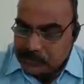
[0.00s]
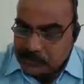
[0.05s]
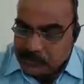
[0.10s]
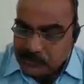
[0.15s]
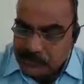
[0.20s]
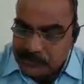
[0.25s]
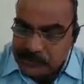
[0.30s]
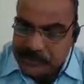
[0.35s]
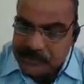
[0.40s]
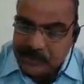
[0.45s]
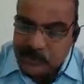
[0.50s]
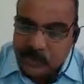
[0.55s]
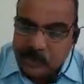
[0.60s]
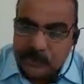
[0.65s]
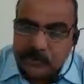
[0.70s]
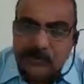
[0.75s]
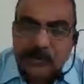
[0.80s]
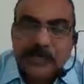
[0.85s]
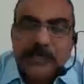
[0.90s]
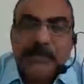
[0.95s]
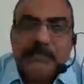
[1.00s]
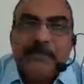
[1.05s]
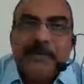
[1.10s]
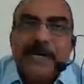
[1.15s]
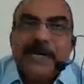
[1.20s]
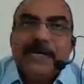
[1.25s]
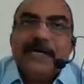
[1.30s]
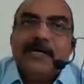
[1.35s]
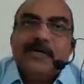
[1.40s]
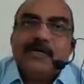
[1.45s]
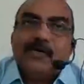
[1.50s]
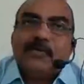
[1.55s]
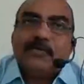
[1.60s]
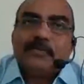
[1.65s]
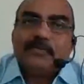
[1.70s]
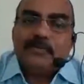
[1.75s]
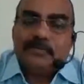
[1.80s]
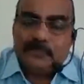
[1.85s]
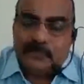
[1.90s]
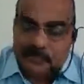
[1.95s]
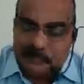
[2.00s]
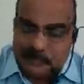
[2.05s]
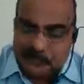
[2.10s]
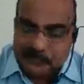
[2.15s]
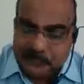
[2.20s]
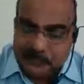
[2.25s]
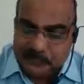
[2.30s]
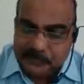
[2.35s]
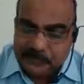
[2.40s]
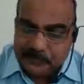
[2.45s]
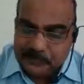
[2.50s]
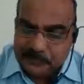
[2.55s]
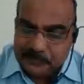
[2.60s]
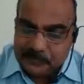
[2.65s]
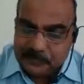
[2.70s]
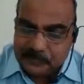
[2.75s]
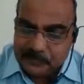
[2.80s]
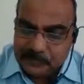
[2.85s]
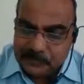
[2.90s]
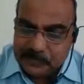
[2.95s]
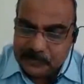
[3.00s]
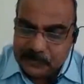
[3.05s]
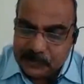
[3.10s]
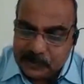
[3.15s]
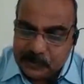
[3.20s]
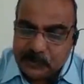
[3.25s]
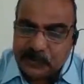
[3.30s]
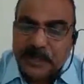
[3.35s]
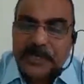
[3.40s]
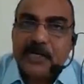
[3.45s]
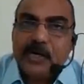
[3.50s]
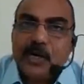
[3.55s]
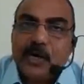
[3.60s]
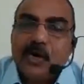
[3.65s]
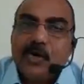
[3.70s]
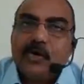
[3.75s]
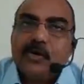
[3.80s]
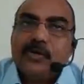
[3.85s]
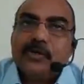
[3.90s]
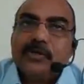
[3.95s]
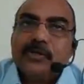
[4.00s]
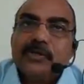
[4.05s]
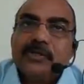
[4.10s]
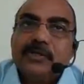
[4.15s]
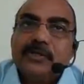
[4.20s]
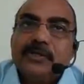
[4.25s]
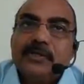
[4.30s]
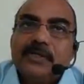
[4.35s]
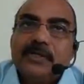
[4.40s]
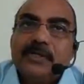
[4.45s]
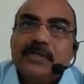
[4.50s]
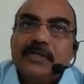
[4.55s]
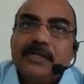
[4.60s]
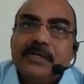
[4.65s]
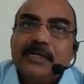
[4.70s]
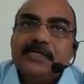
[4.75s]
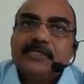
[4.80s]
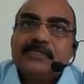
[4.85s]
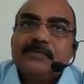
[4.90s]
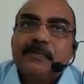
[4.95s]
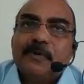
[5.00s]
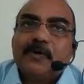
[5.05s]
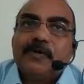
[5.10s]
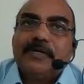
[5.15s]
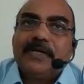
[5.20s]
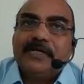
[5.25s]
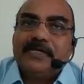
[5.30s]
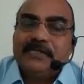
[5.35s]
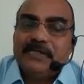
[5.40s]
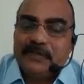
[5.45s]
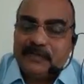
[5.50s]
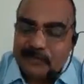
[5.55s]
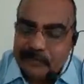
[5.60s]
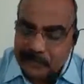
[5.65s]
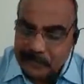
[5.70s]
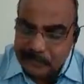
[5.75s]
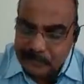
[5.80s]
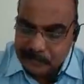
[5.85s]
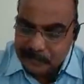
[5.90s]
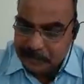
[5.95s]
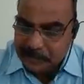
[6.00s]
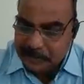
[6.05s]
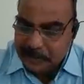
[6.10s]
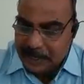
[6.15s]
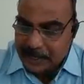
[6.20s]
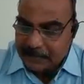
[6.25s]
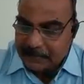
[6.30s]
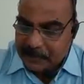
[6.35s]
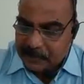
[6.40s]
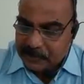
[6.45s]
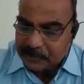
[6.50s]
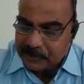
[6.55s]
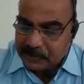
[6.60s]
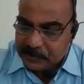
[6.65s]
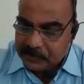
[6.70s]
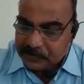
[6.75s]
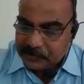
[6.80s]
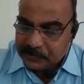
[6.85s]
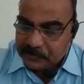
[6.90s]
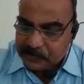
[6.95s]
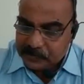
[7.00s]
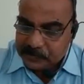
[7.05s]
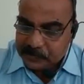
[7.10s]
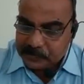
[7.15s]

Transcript: which is also a braided rope. So the inner core is protected from damage.